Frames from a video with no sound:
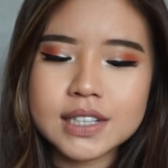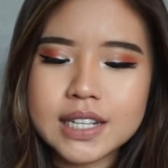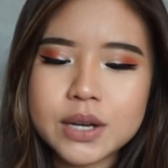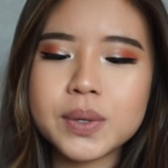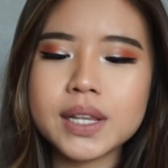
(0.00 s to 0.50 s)
a
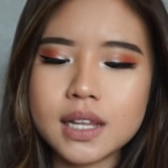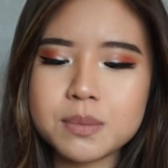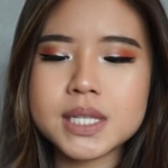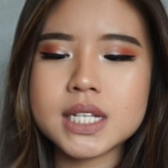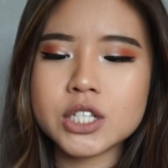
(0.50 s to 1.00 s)
liquid
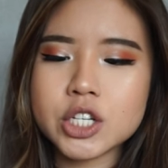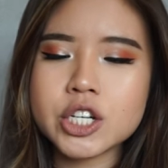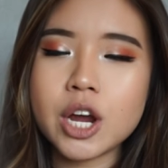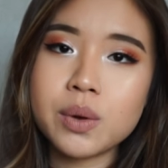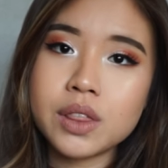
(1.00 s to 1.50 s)
lipstick to
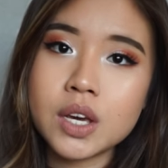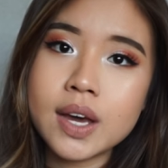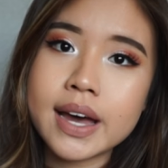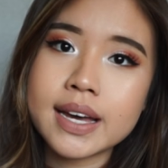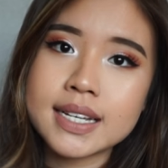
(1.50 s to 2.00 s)
share with you
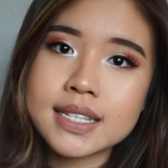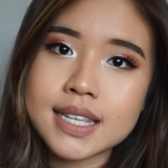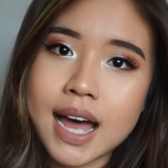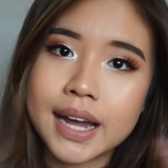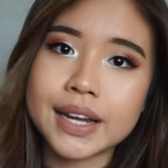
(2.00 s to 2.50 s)
guys.
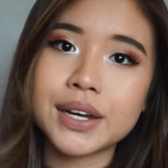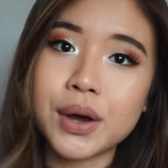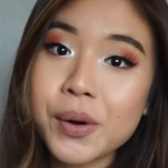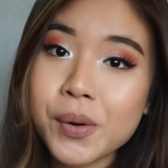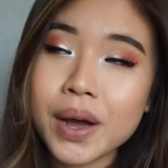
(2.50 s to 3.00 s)
I
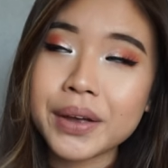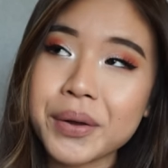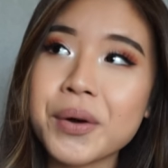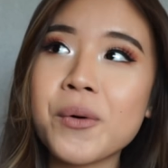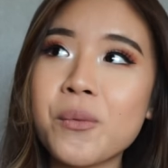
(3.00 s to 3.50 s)

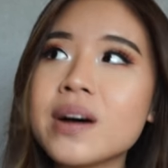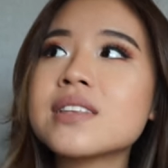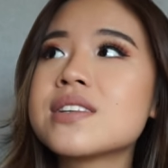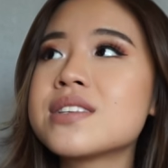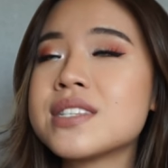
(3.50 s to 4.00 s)
know
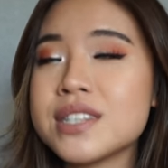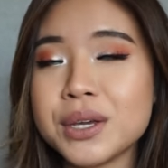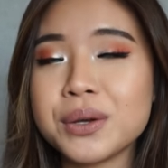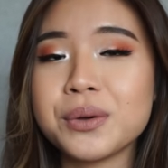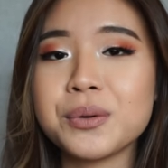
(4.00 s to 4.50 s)
what's
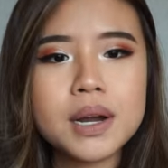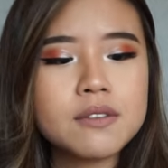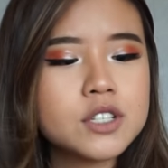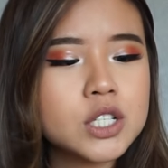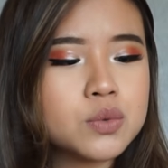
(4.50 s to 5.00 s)
new, but
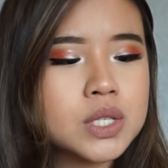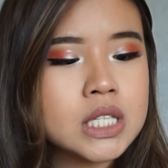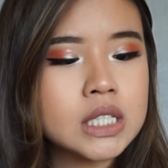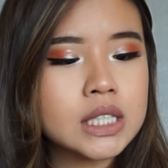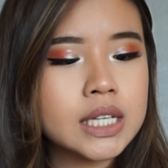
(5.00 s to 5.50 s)
I've just
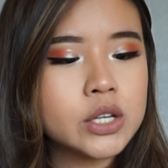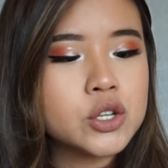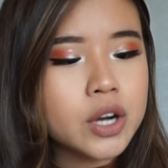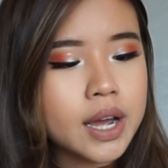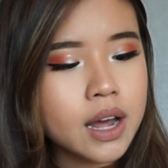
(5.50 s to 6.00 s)
recently
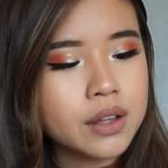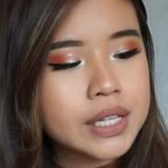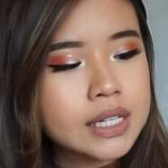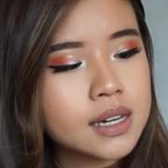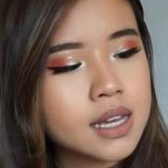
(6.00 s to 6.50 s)
tried out
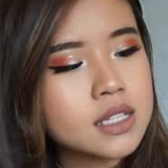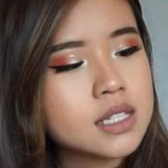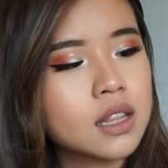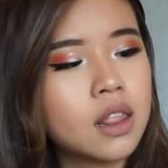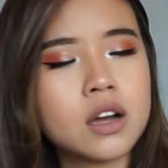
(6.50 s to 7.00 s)
the
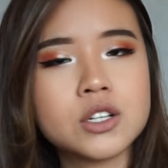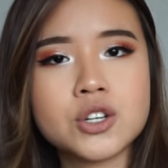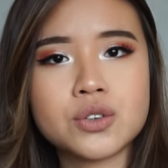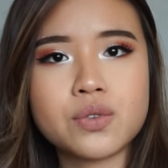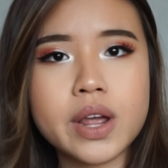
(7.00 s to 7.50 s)
NYX
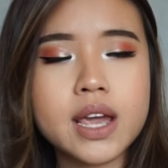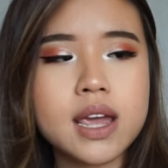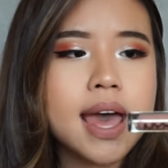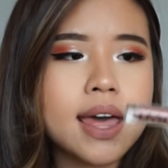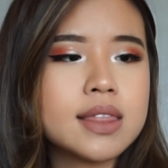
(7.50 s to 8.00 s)

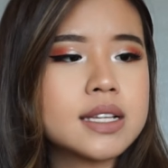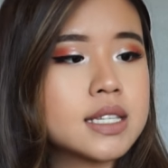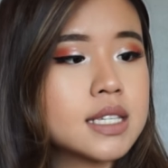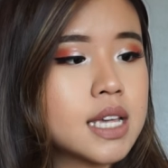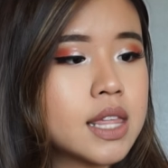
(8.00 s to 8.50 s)
lingerie, and this
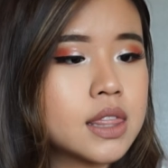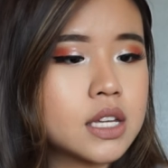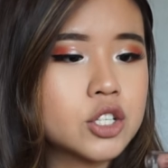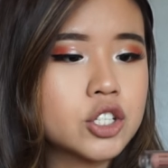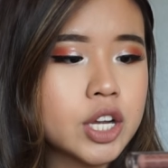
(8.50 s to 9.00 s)
is in
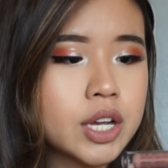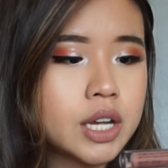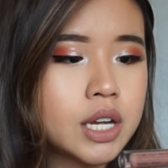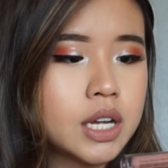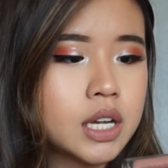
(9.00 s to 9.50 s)
the
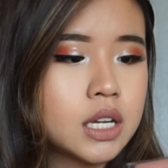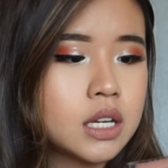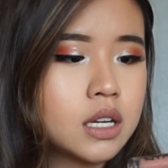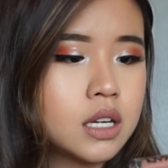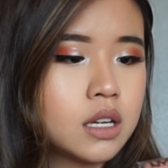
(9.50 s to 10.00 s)

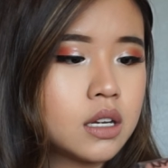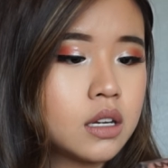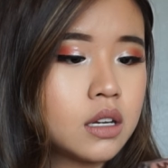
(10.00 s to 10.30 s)
shade